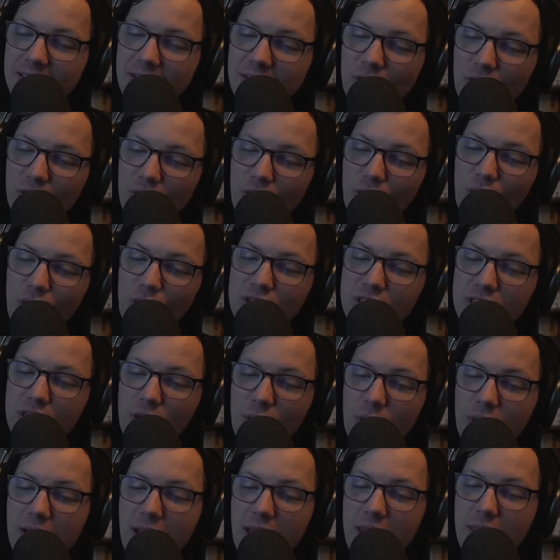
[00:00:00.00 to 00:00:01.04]
Also,
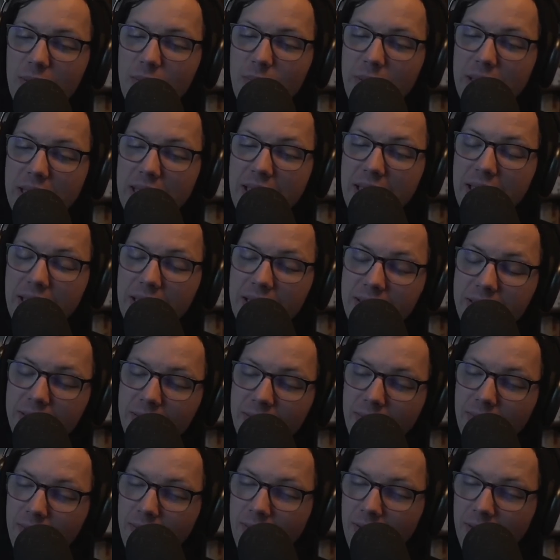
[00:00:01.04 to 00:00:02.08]
another beard.
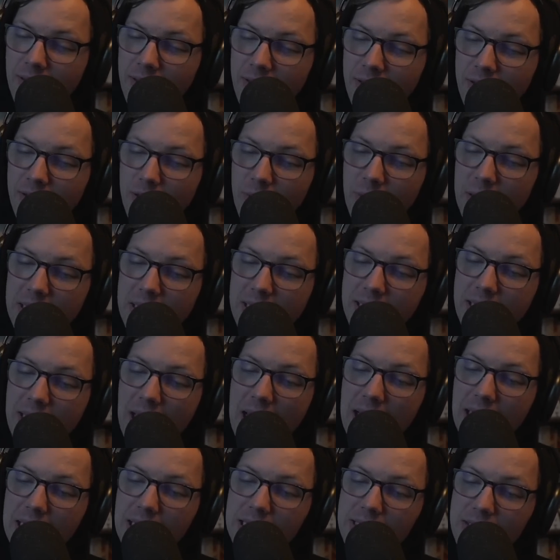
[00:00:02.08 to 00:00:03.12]
You big
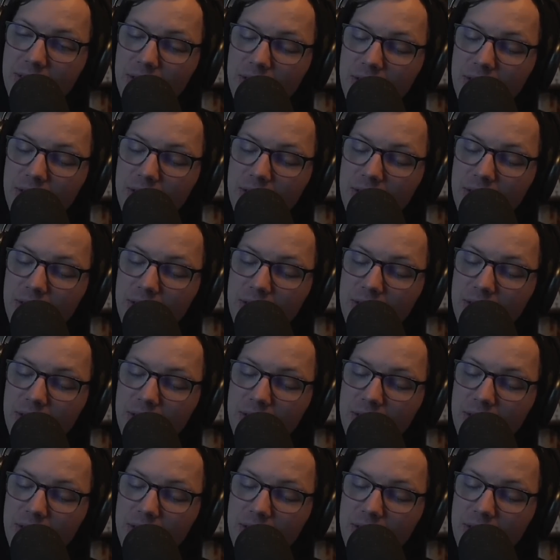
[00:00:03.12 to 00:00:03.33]
gay lizard.